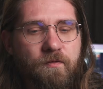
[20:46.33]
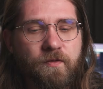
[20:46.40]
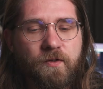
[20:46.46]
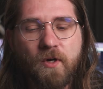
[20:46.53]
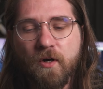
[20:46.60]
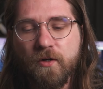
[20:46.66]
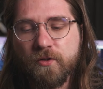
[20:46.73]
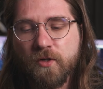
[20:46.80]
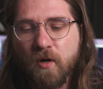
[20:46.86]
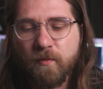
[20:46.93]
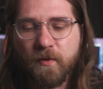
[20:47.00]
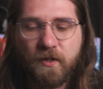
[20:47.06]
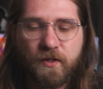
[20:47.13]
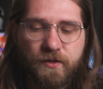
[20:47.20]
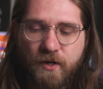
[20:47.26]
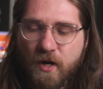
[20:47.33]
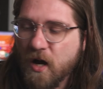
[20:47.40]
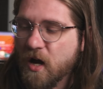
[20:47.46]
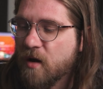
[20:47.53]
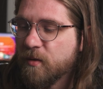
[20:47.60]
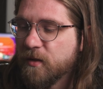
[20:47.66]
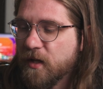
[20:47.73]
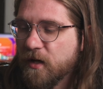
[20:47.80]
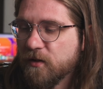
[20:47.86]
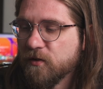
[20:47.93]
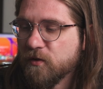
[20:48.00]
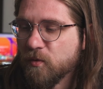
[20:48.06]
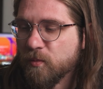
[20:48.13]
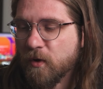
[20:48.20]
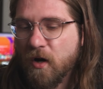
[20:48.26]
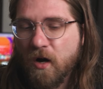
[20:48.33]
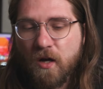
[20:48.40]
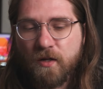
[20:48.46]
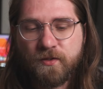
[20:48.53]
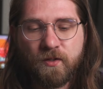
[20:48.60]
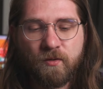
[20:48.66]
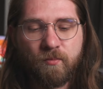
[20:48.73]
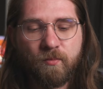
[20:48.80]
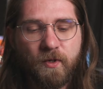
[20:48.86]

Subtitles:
VR sculpting has come and that it's super awesome,